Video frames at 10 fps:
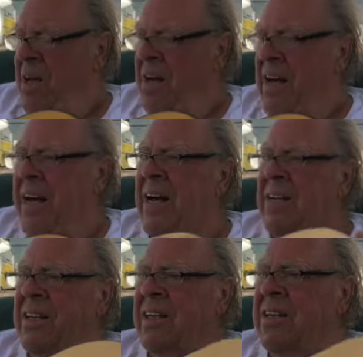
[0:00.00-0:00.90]
and I
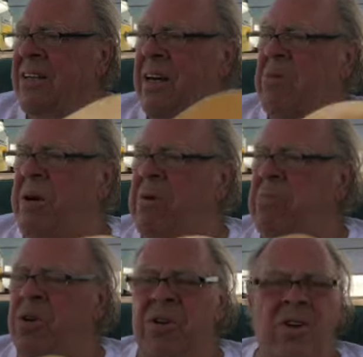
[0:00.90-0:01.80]
might be
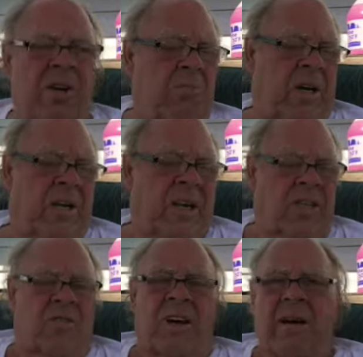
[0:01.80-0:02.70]
putting on my neck
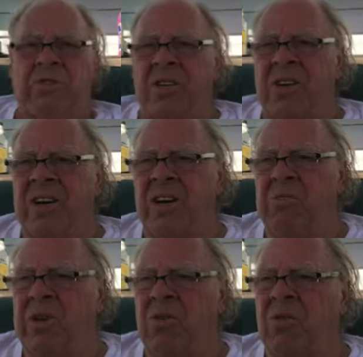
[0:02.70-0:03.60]
straps here to help
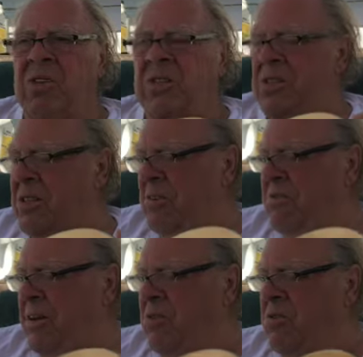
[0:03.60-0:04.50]
me hold this
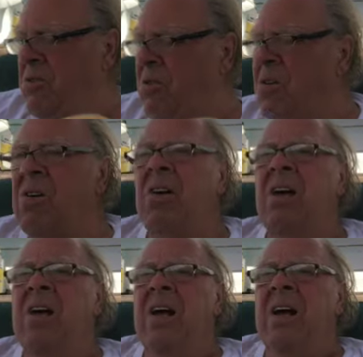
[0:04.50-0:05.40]
stuff. I don't know.
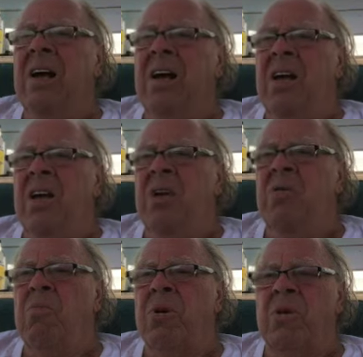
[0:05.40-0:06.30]

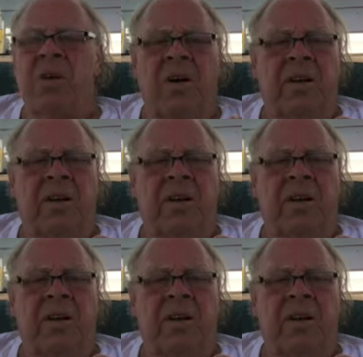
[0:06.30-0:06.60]
But